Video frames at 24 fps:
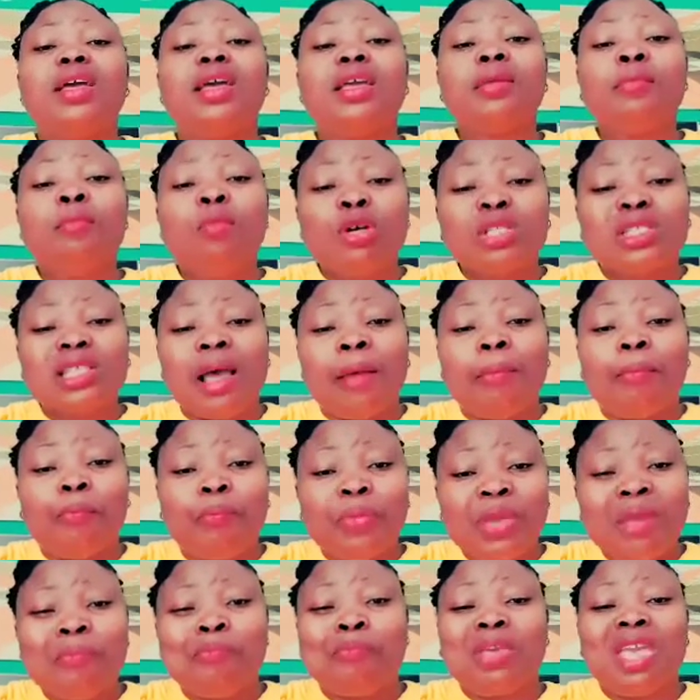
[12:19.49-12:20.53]
It must
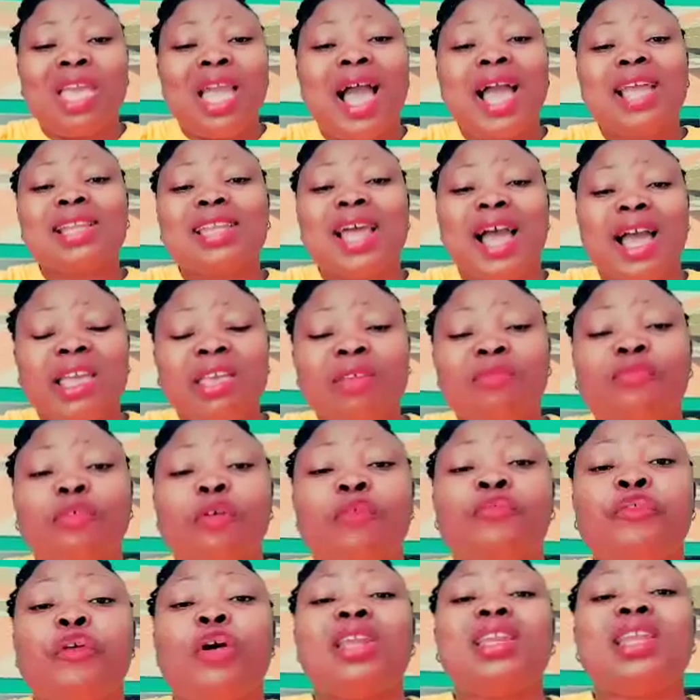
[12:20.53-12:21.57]
be behind that
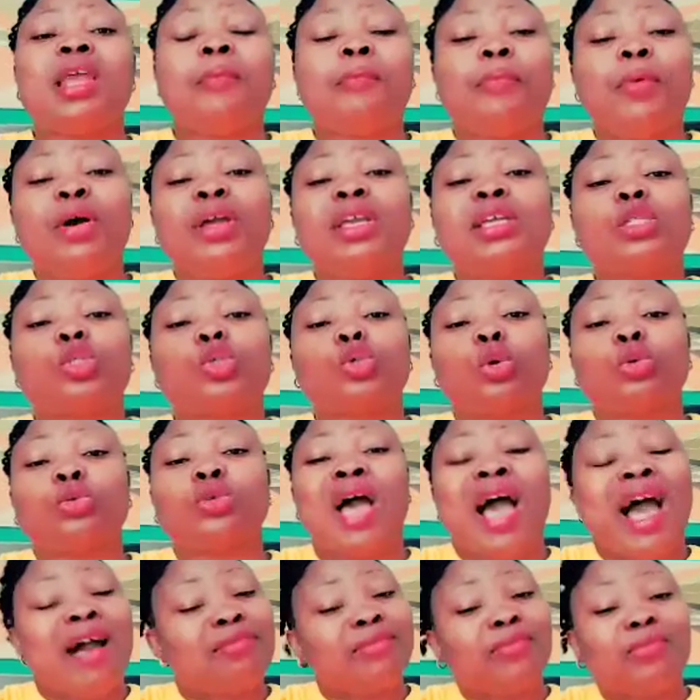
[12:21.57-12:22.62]
evil for enabling him to
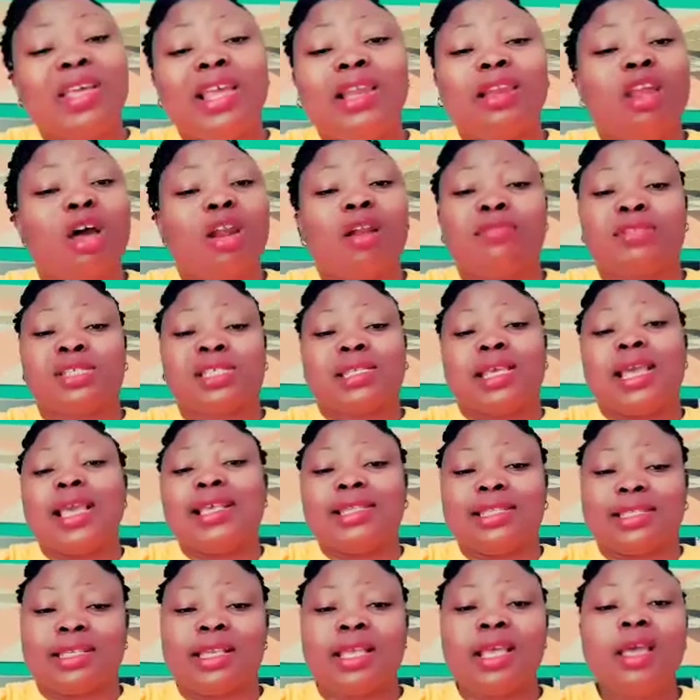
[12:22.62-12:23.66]
have a lot of
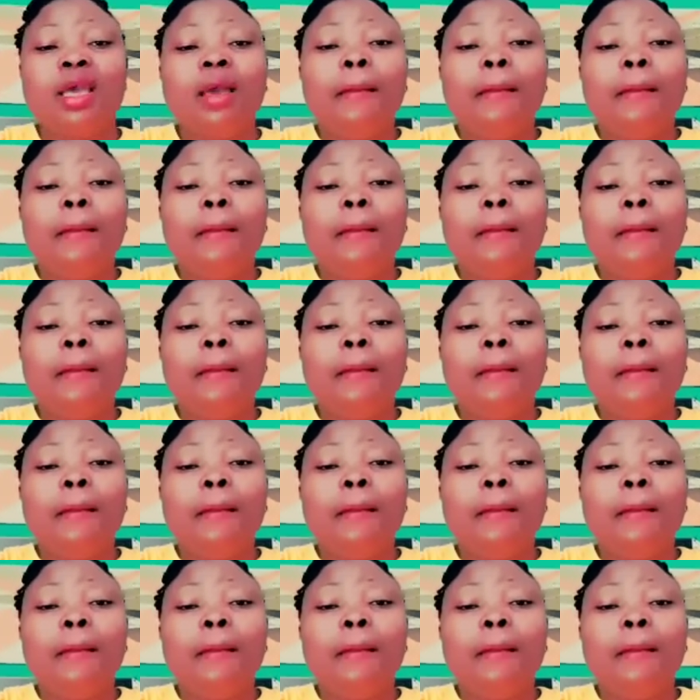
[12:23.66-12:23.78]
sales.